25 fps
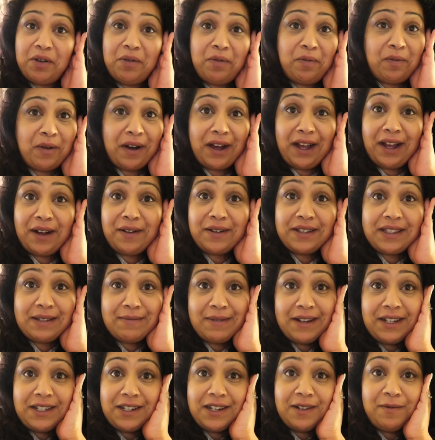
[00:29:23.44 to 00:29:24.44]
what else
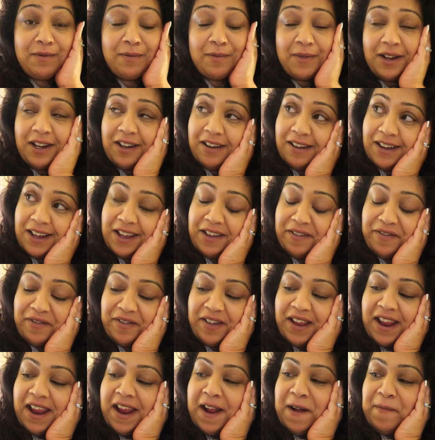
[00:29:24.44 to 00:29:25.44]
am I doing with my
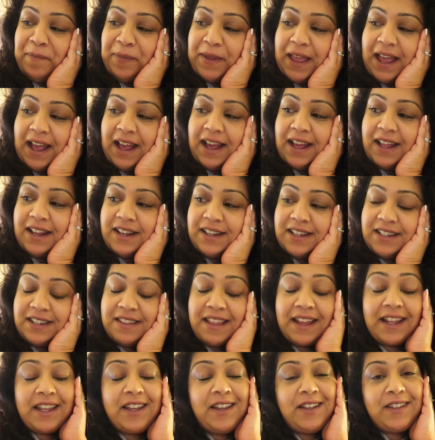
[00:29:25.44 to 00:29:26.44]
life? And
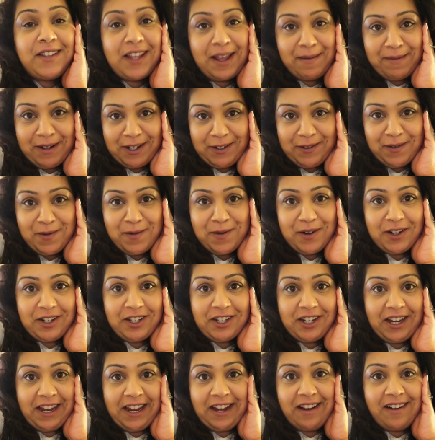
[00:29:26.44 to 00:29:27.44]
thank you so much for
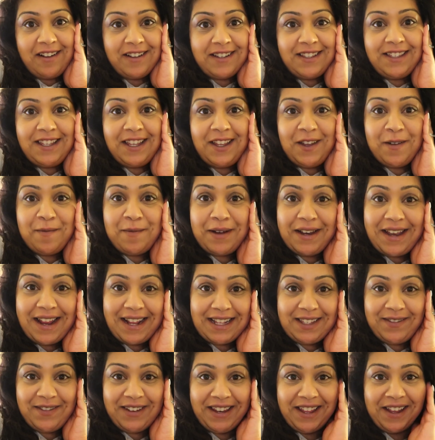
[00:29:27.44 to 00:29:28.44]
watching. I'll see you in my
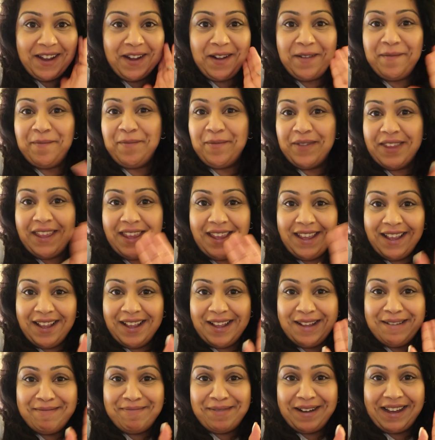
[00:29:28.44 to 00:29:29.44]
next video.
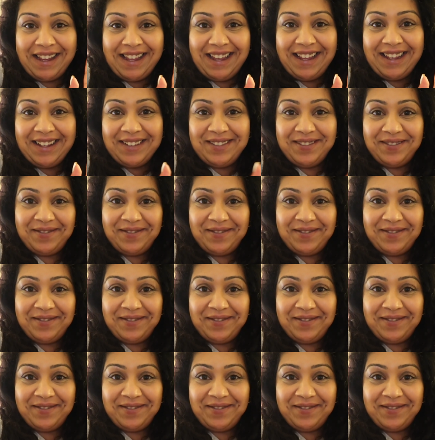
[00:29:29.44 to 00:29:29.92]
Bye.